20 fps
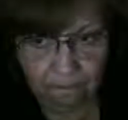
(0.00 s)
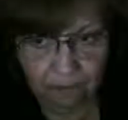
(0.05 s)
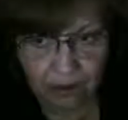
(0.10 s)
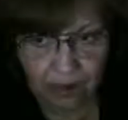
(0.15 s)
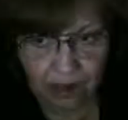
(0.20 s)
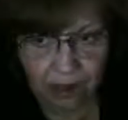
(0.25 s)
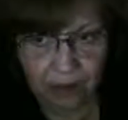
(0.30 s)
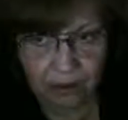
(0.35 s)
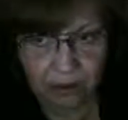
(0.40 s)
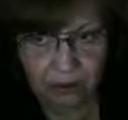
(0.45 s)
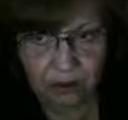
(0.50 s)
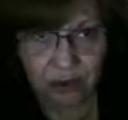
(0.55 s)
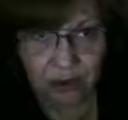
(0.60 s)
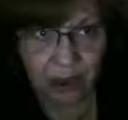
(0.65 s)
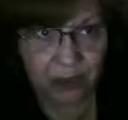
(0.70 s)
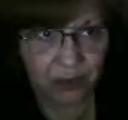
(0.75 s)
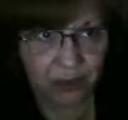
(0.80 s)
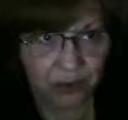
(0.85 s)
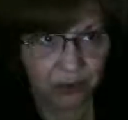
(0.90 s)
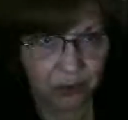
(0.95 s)
And I know you
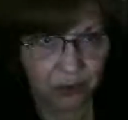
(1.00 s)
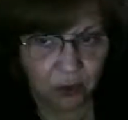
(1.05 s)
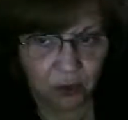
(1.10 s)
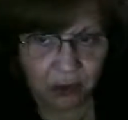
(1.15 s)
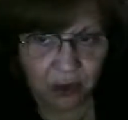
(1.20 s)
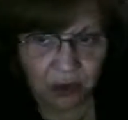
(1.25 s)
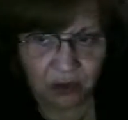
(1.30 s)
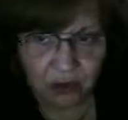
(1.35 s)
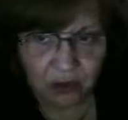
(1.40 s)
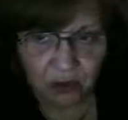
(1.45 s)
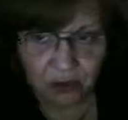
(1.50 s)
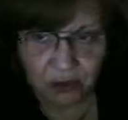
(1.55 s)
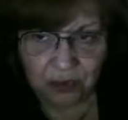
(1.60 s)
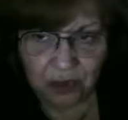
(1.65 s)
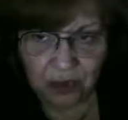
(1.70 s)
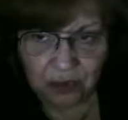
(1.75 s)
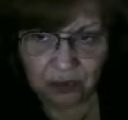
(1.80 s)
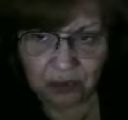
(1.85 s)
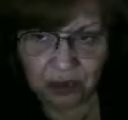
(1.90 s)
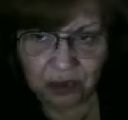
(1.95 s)
guys are so patient with
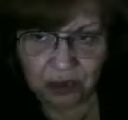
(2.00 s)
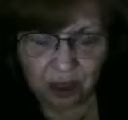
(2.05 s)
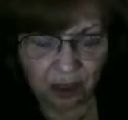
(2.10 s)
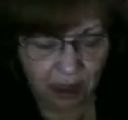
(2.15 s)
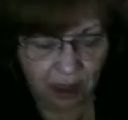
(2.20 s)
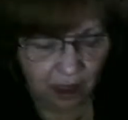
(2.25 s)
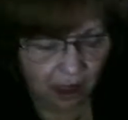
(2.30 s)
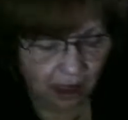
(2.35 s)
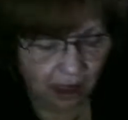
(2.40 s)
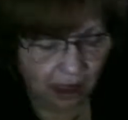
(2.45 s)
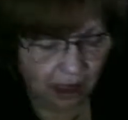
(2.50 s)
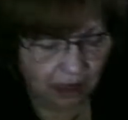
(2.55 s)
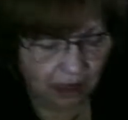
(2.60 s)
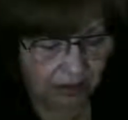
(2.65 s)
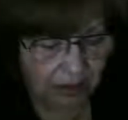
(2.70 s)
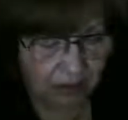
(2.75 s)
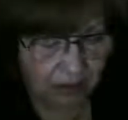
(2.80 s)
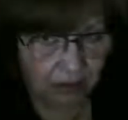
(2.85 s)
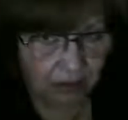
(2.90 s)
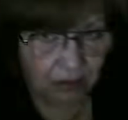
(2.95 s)
all of this. Hi,
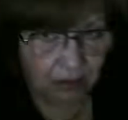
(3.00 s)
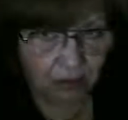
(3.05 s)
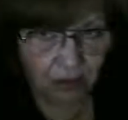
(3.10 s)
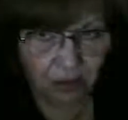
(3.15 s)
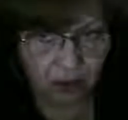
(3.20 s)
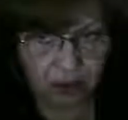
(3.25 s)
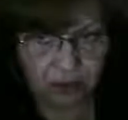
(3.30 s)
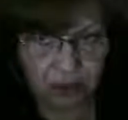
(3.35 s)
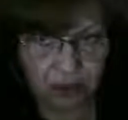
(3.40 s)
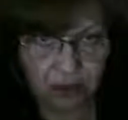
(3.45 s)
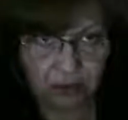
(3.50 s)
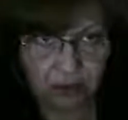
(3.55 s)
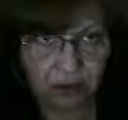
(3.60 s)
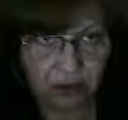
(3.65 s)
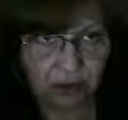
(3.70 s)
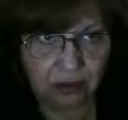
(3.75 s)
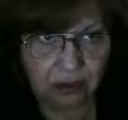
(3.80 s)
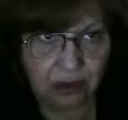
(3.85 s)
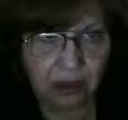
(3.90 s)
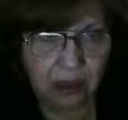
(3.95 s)
Tina. Good morning to you,
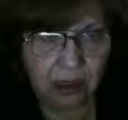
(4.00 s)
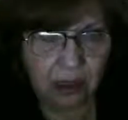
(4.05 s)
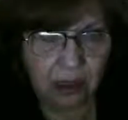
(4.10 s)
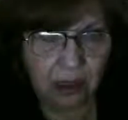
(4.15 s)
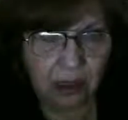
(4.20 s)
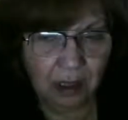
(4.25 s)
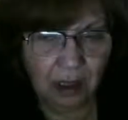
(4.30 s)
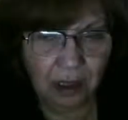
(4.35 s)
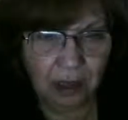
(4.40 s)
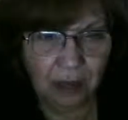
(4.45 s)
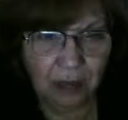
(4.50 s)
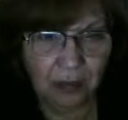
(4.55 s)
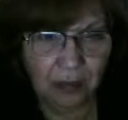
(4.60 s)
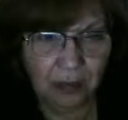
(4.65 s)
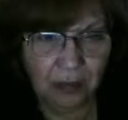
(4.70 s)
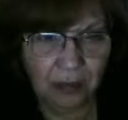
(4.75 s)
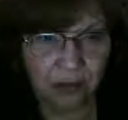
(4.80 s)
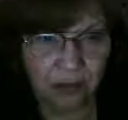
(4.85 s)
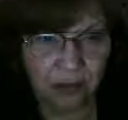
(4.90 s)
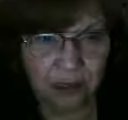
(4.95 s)
too.
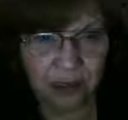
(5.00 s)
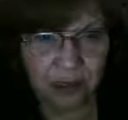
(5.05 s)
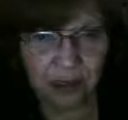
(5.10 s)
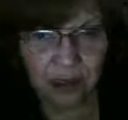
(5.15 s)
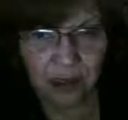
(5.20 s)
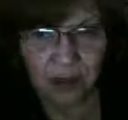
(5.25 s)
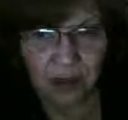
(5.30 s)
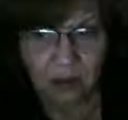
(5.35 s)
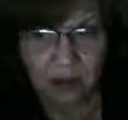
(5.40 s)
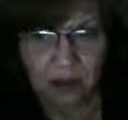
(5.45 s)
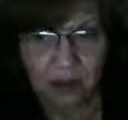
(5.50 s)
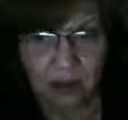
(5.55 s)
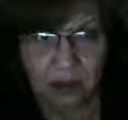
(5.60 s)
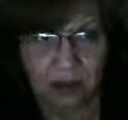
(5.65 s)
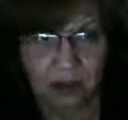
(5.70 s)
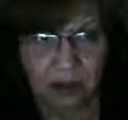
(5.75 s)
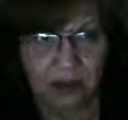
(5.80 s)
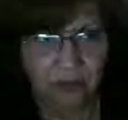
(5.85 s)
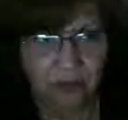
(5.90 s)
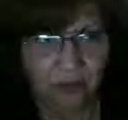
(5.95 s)
So that's kind of what I'm
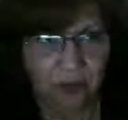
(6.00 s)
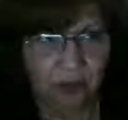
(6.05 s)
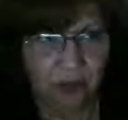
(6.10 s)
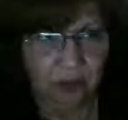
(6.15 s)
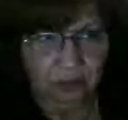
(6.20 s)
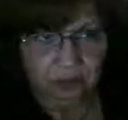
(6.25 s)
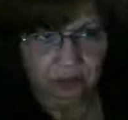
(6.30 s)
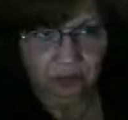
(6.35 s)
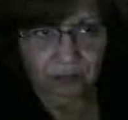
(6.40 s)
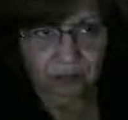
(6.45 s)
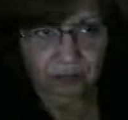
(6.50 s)
looking for.